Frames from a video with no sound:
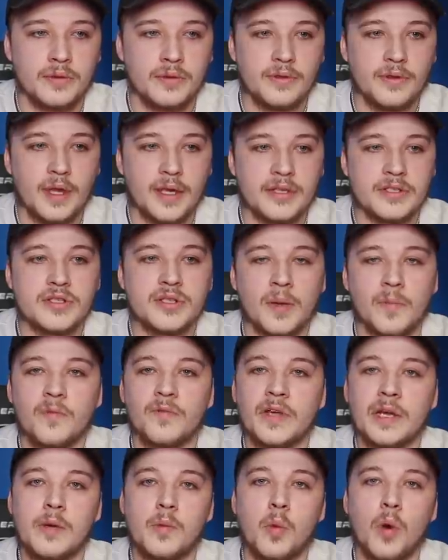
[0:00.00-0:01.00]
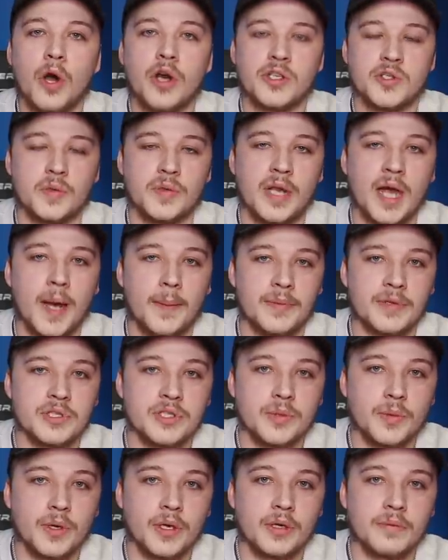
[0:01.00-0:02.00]
that something worse would happen
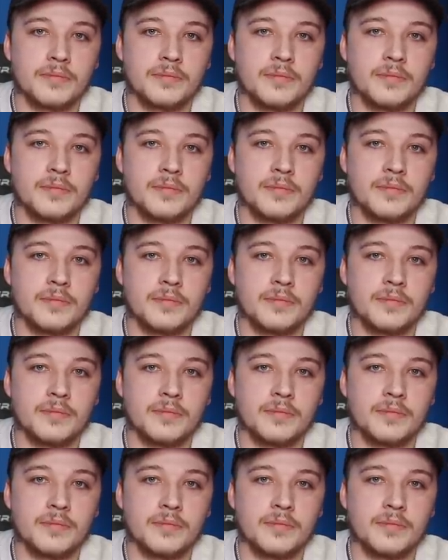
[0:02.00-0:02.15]
to her.